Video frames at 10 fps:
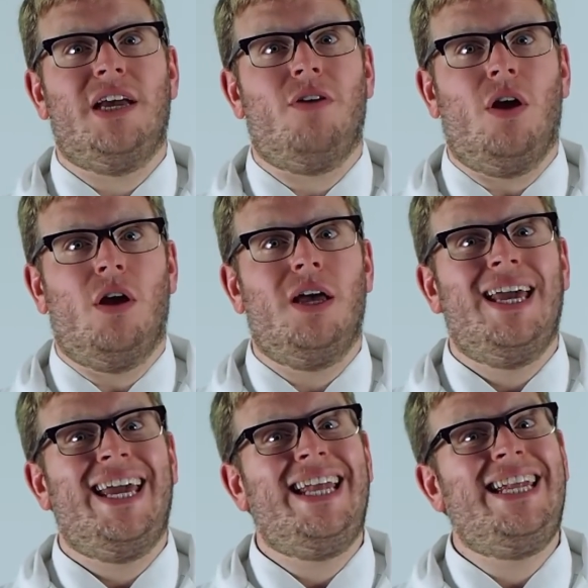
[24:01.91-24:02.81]
there are
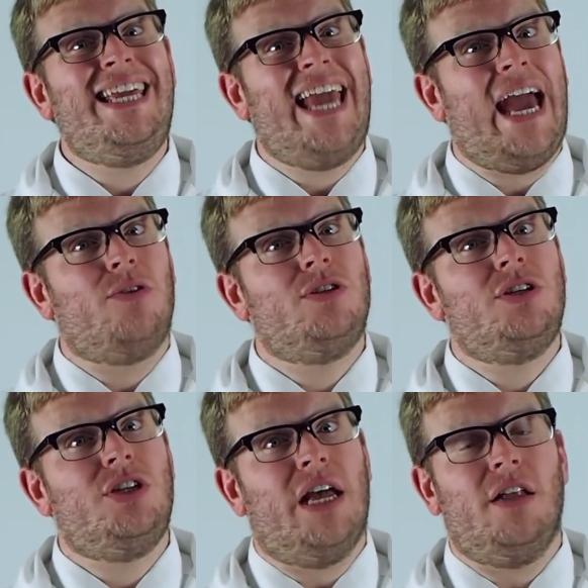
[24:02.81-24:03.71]
in the outer
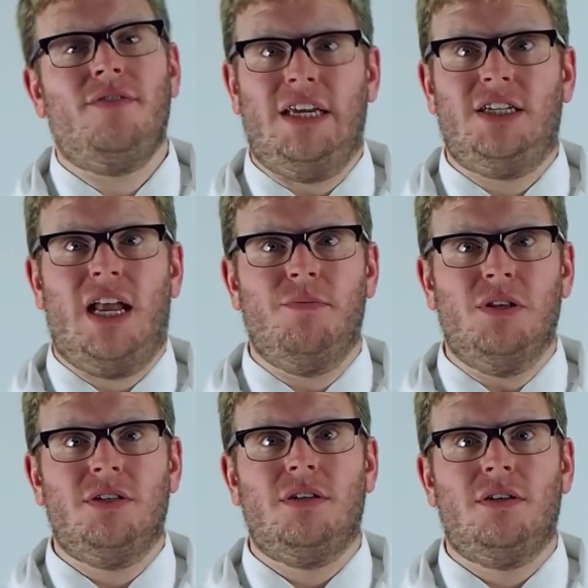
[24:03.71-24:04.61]
shell of each
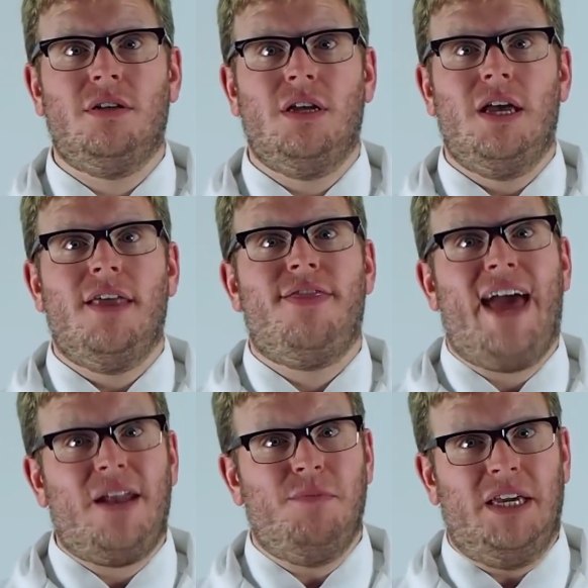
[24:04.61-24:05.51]
element.
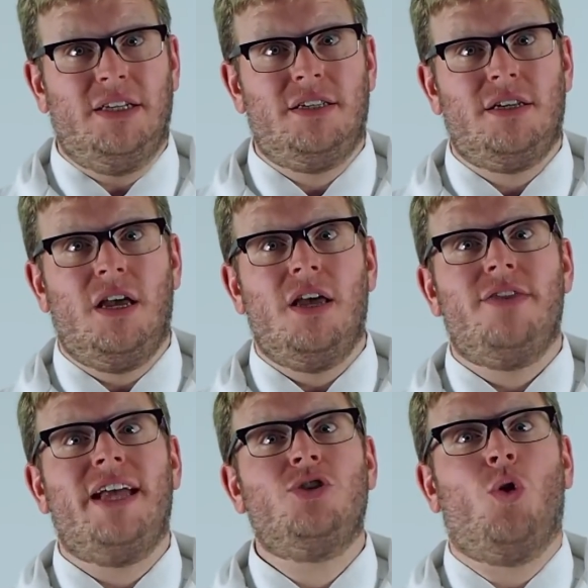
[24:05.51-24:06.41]
That means
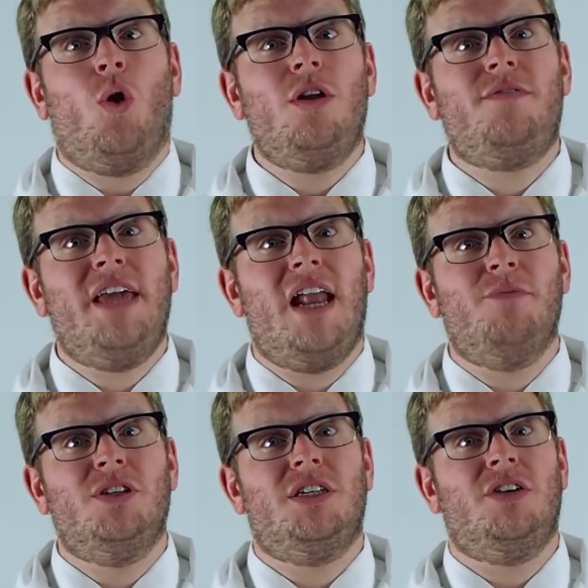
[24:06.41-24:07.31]
that all of the
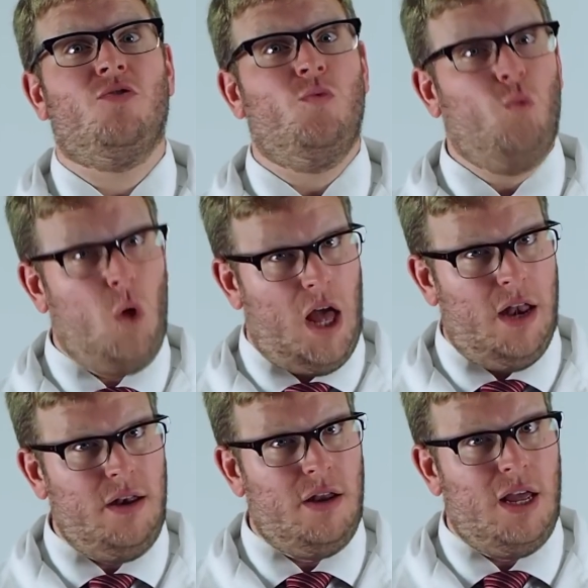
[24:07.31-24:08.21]
elements in group
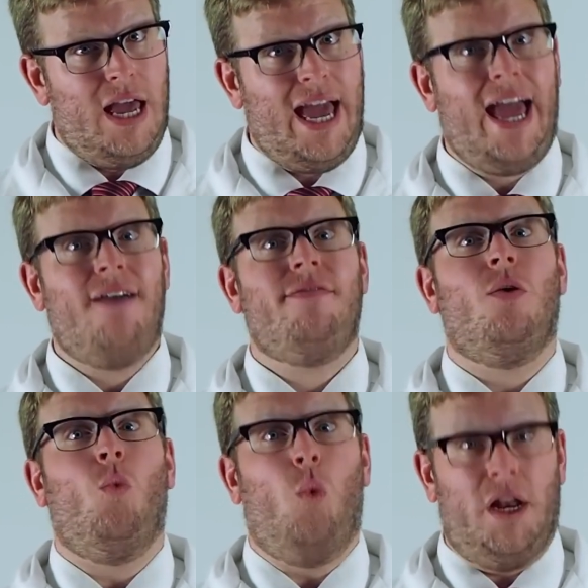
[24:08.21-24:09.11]
1 have
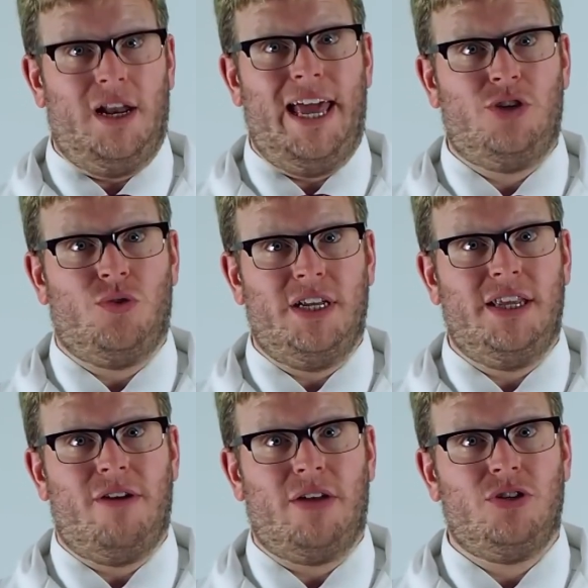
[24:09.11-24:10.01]
1 electron in
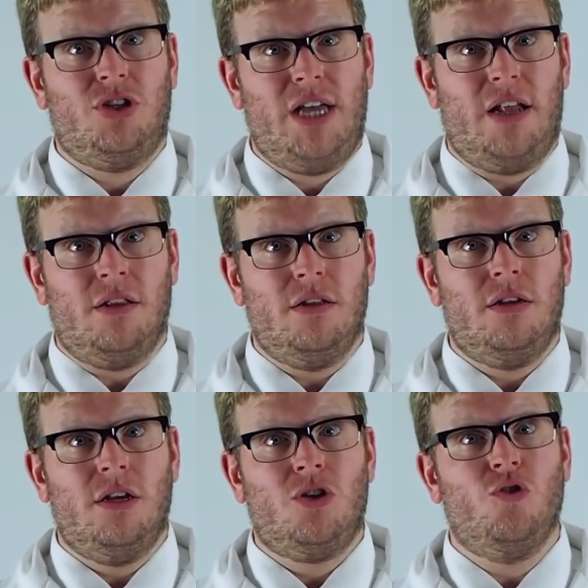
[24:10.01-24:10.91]
their outer shell.
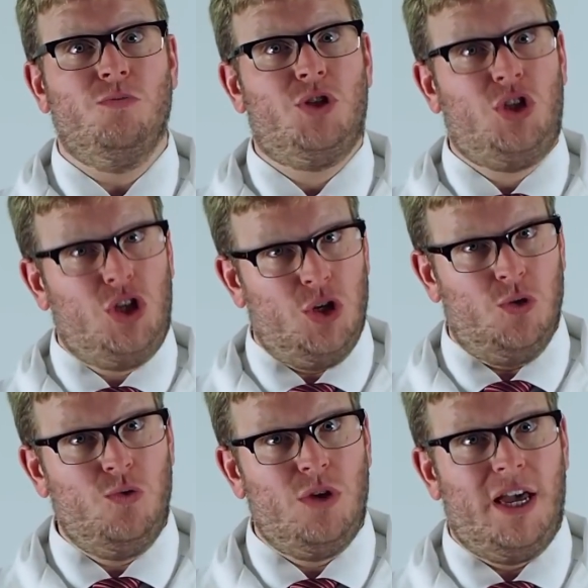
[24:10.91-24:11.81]
Group
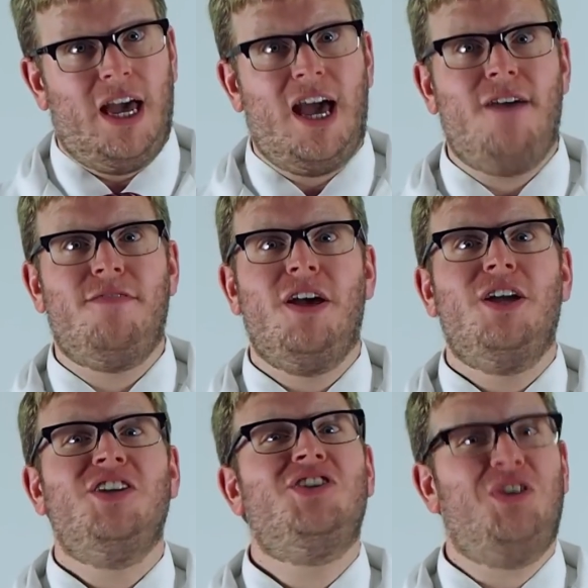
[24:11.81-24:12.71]
2 have
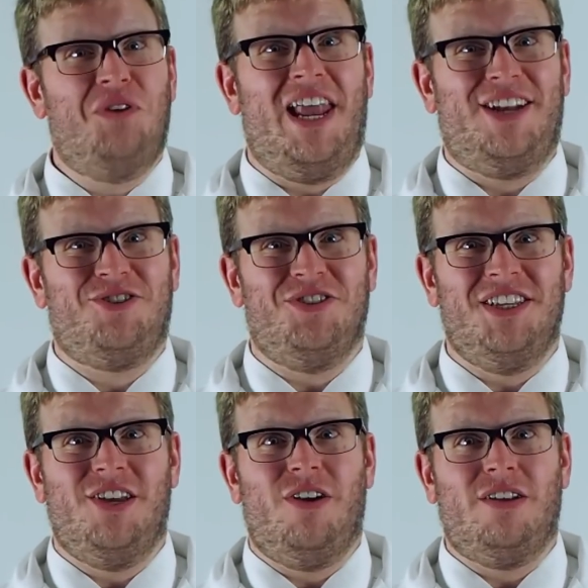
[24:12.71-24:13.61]
2 electrons in
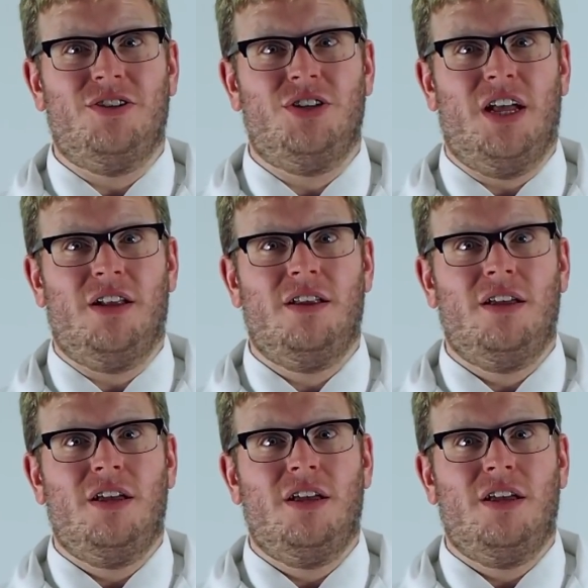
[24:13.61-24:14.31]
their outer shell.